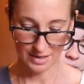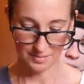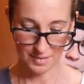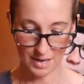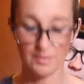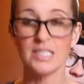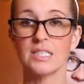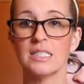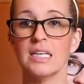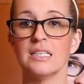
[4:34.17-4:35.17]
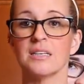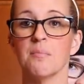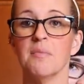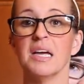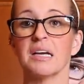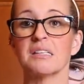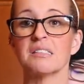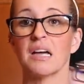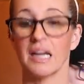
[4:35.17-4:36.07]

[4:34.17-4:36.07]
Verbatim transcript: um, now we just need to mix,